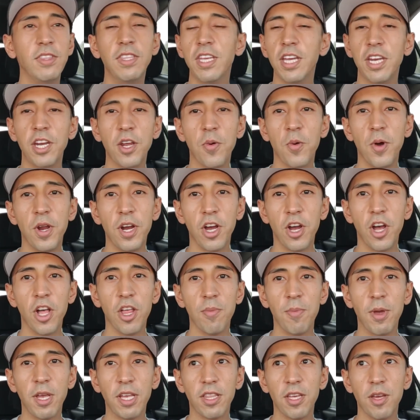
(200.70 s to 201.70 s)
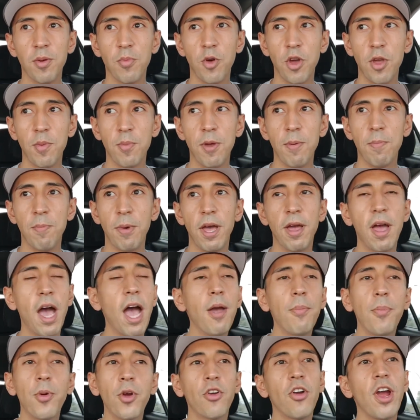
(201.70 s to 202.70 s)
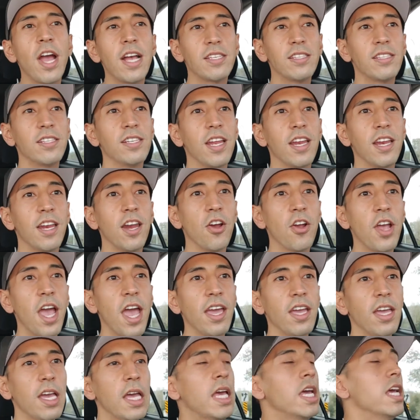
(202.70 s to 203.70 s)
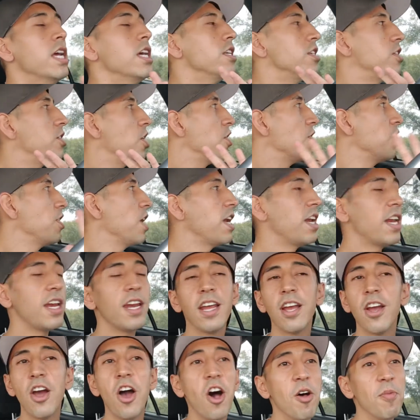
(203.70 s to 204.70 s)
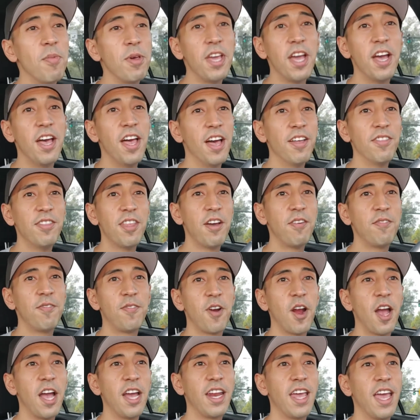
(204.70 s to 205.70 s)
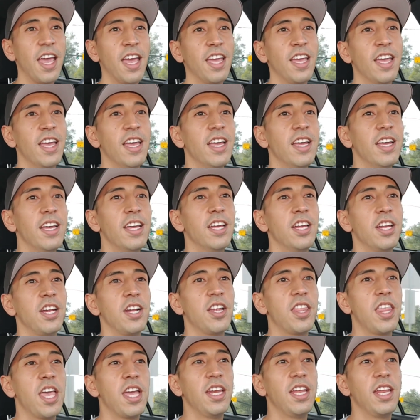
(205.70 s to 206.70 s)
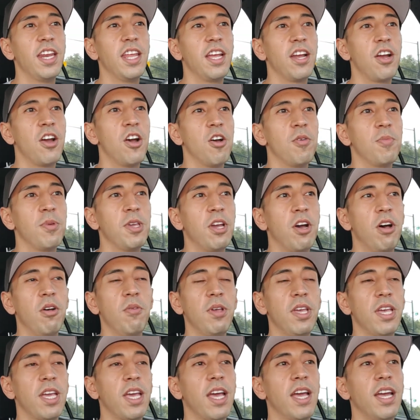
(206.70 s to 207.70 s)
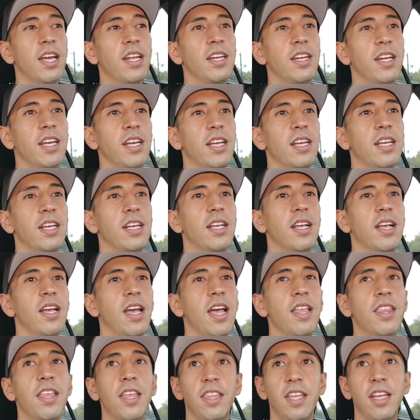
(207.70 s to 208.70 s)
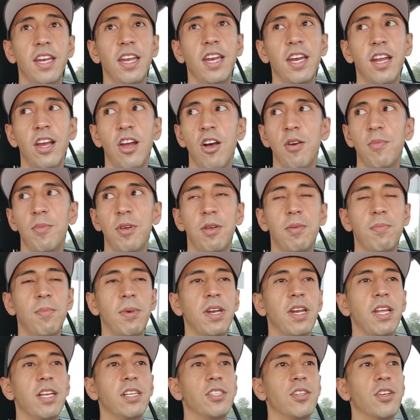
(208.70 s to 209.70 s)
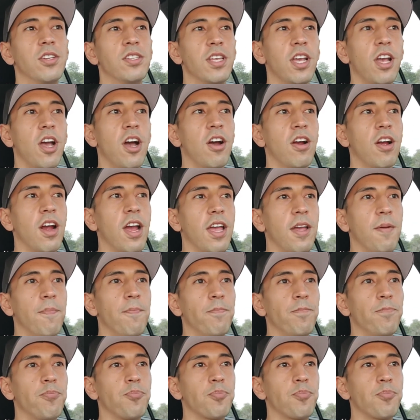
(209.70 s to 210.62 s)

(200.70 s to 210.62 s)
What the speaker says: didn't want to call and make the appointment, but I procrastinated, okay? So they didn't call me on that Friday. They didn't call me all weekend, and then they didn't call me on Monday. So I was like, all right.